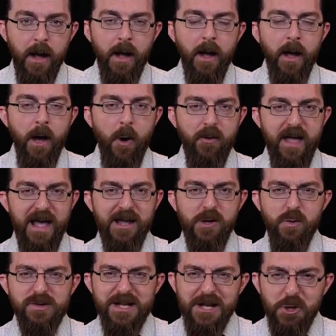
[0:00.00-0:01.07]
Okay,
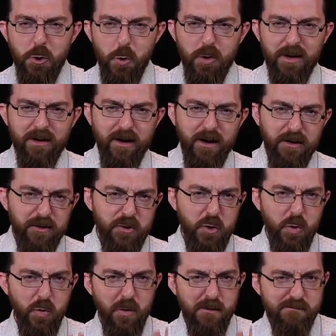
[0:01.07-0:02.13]
using Google Earth
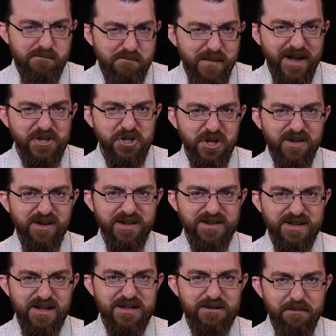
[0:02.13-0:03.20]
to measure
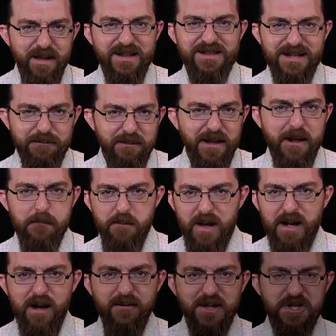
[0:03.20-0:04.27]
distance may seem like a bit
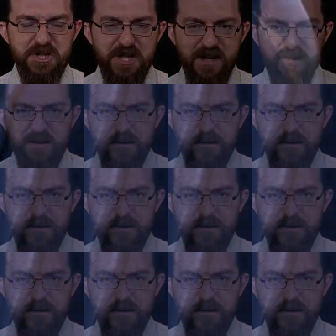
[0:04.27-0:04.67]
of a cheat.